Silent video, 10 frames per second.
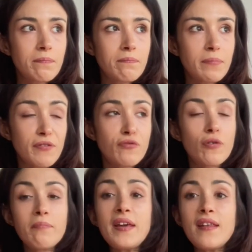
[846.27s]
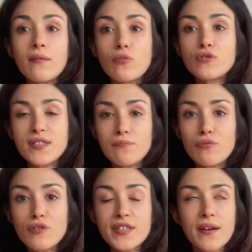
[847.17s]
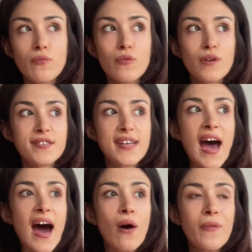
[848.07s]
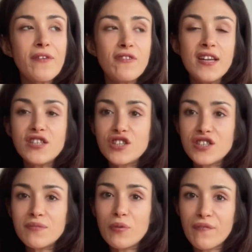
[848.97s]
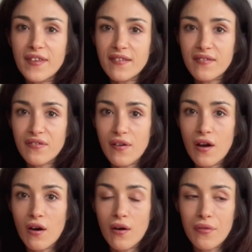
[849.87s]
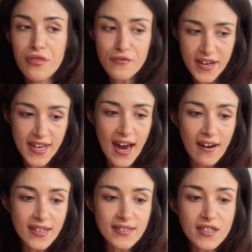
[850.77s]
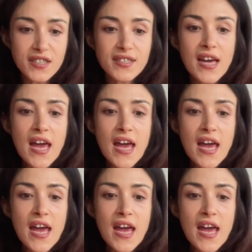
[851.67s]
But for me, the most important was how the relationship of these three characters